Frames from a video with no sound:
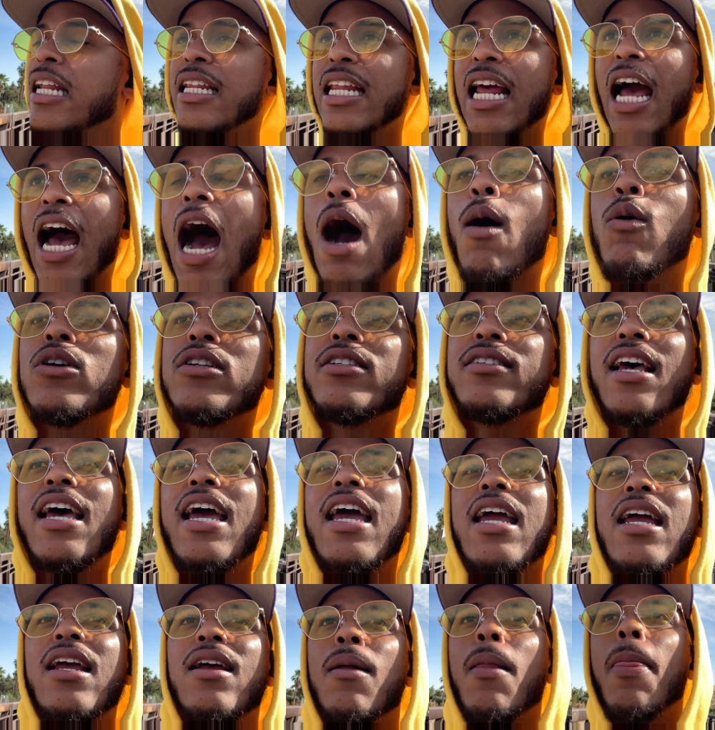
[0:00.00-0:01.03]
I would
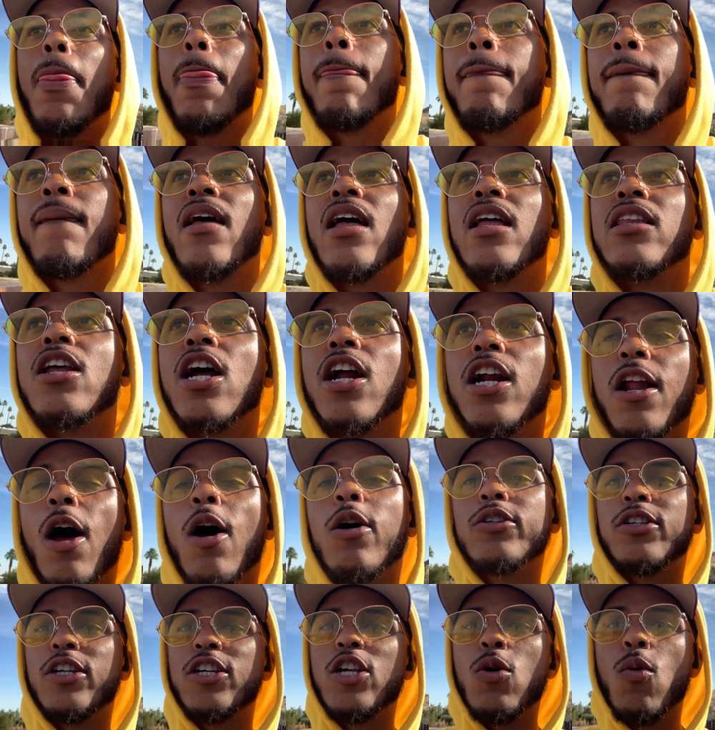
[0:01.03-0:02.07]
say the
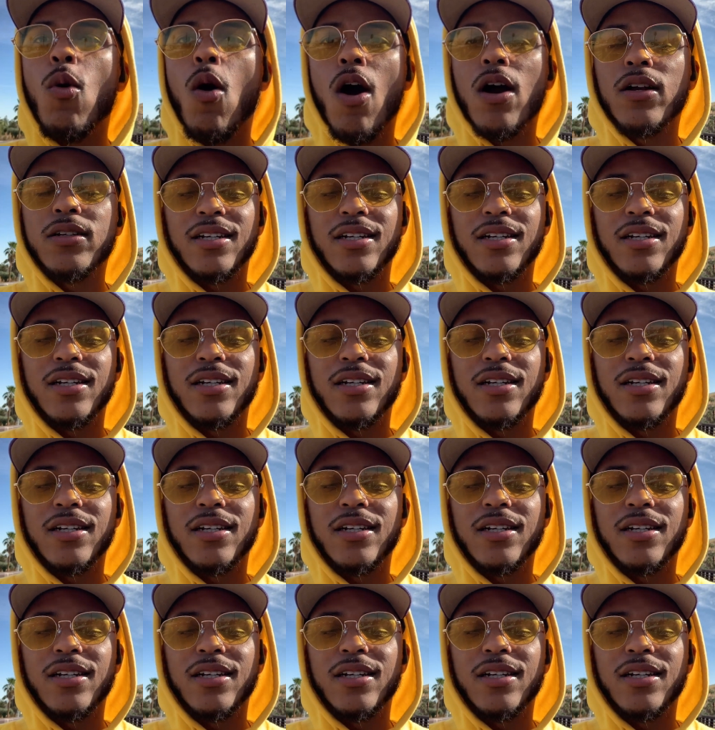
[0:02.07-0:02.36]
closer you are